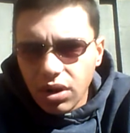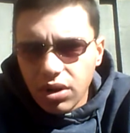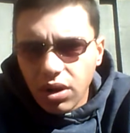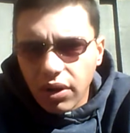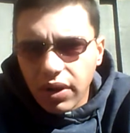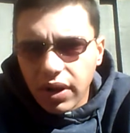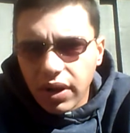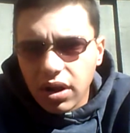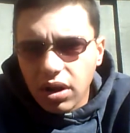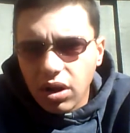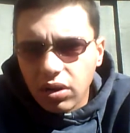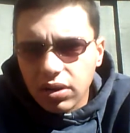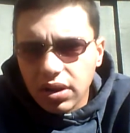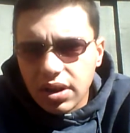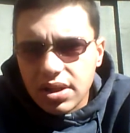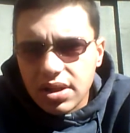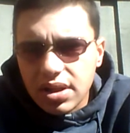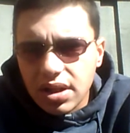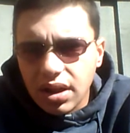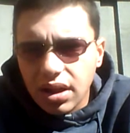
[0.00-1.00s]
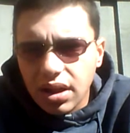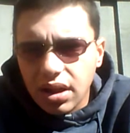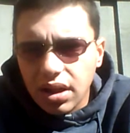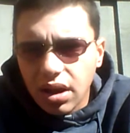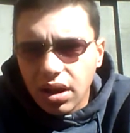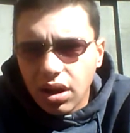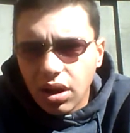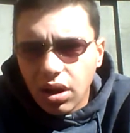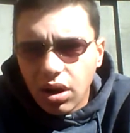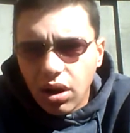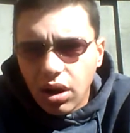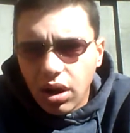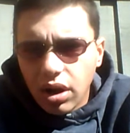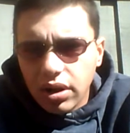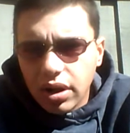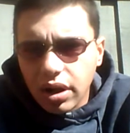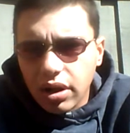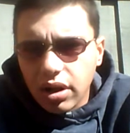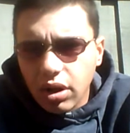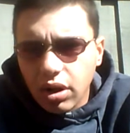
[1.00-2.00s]
You know, they can only see
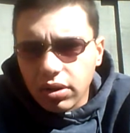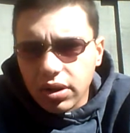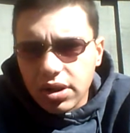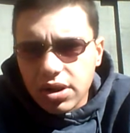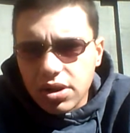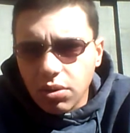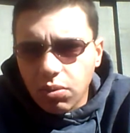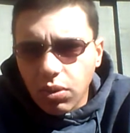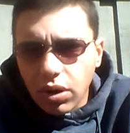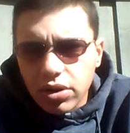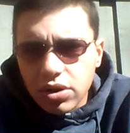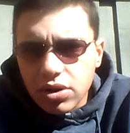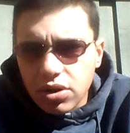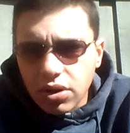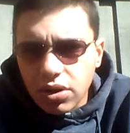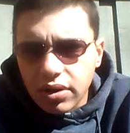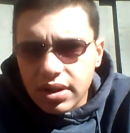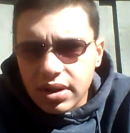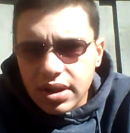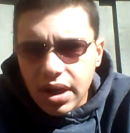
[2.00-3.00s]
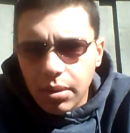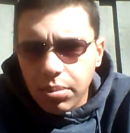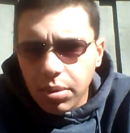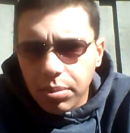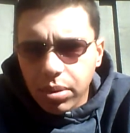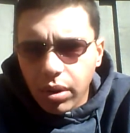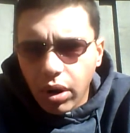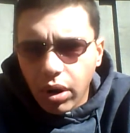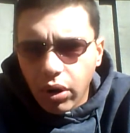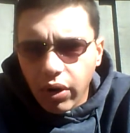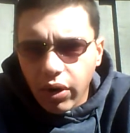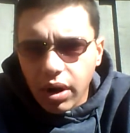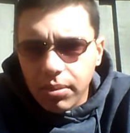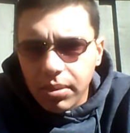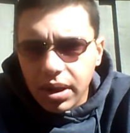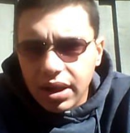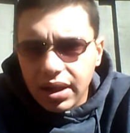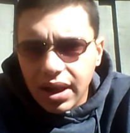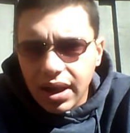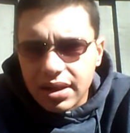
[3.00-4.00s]
one certain type of
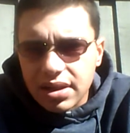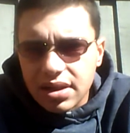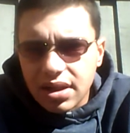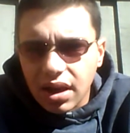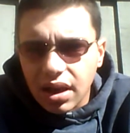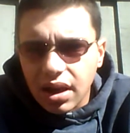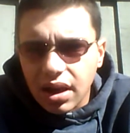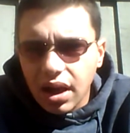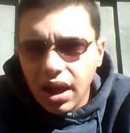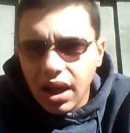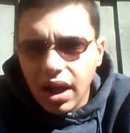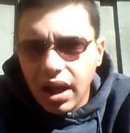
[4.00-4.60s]
programming, and that's it.